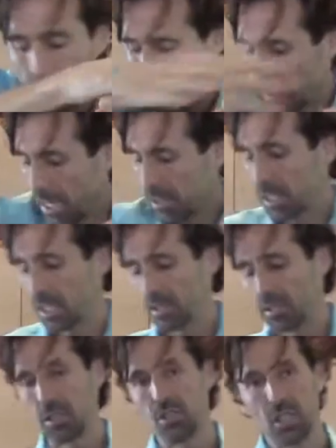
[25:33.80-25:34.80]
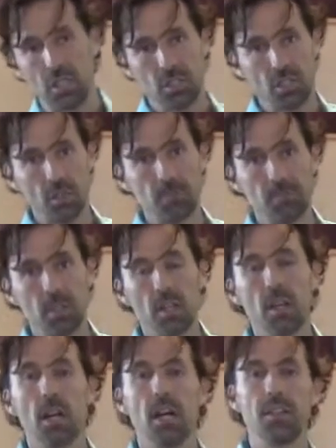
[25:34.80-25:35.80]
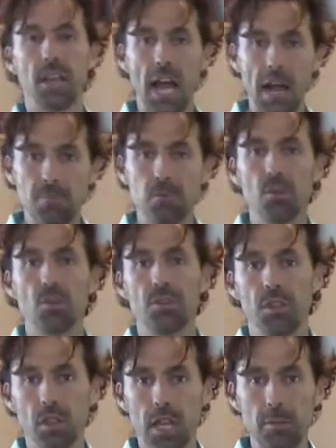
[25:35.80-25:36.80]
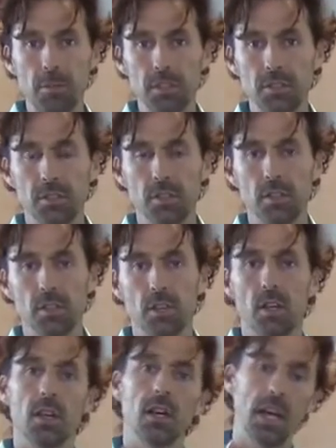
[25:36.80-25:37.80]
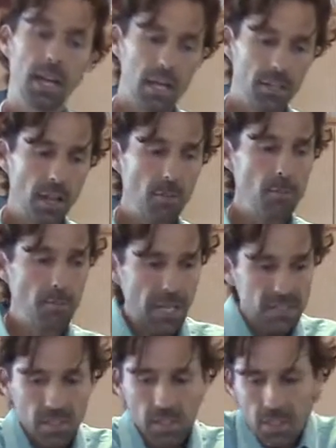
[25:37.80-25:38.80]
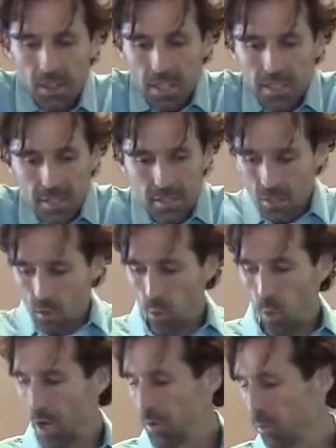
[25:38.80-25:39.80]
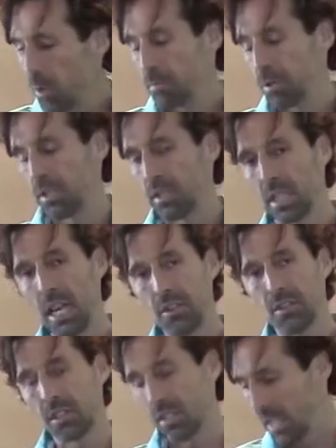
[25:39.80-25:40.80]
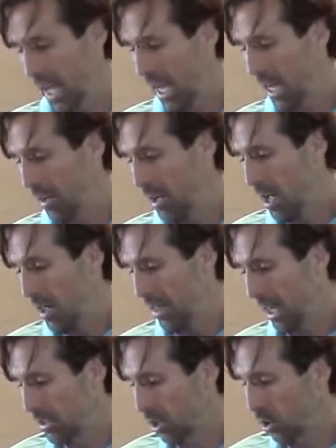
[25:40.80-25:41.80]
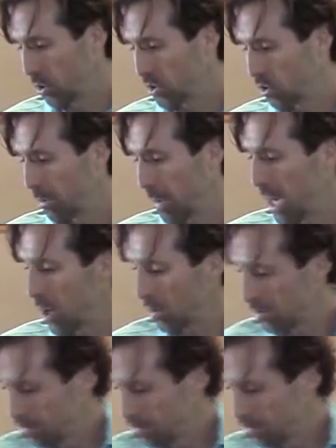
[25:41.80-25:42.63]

the main thing is the ginger, the apple, the lemon, and I mean basically this one we put together today that I told you about,